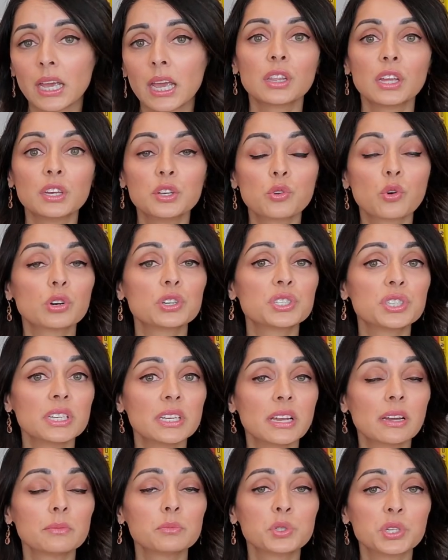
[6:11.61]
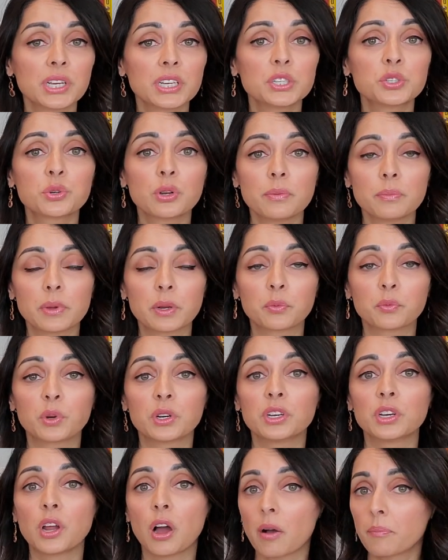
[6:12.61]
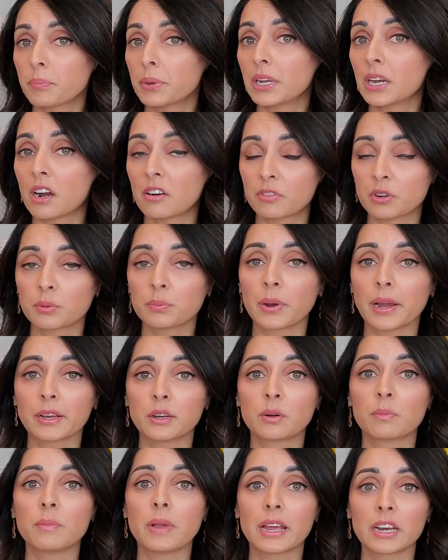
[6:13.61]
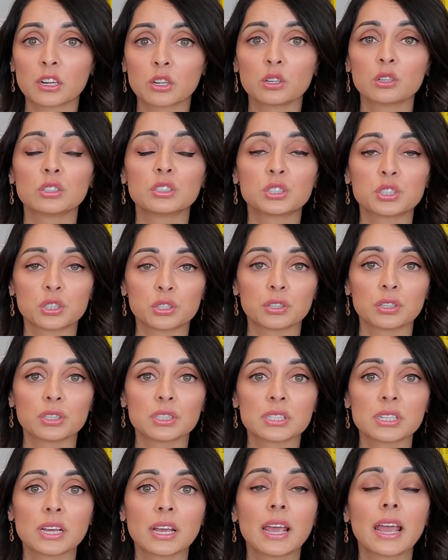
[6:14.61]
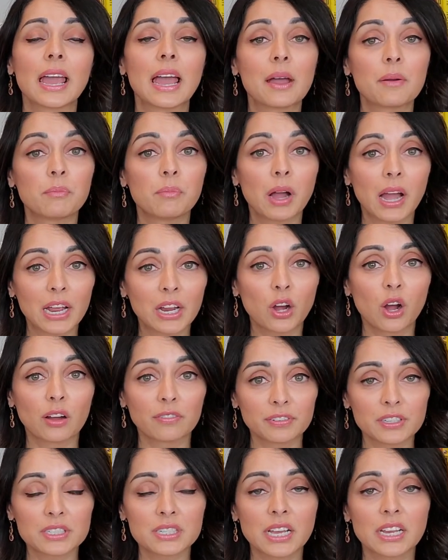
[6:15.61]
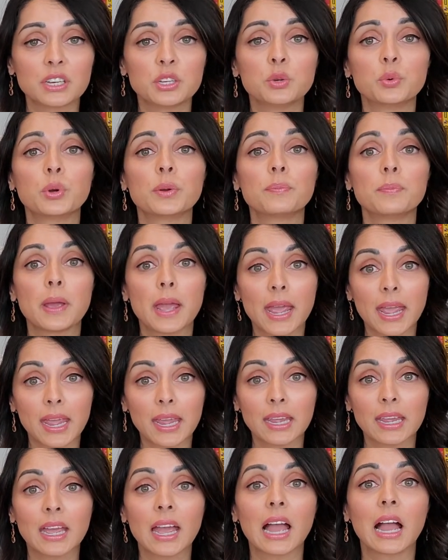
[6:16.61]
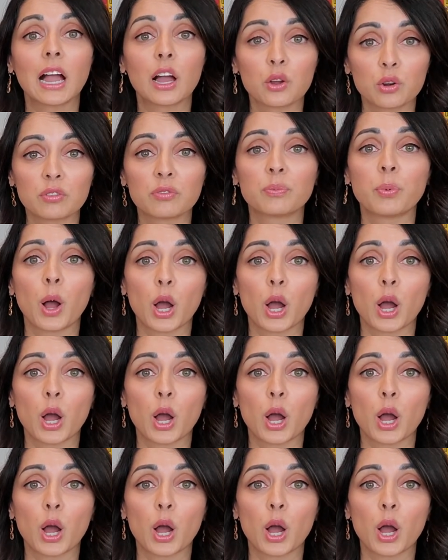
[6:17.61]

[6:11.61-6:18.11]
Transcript: then your TMJ treatment would not be covered by your medical insurance at my office and you would pay out of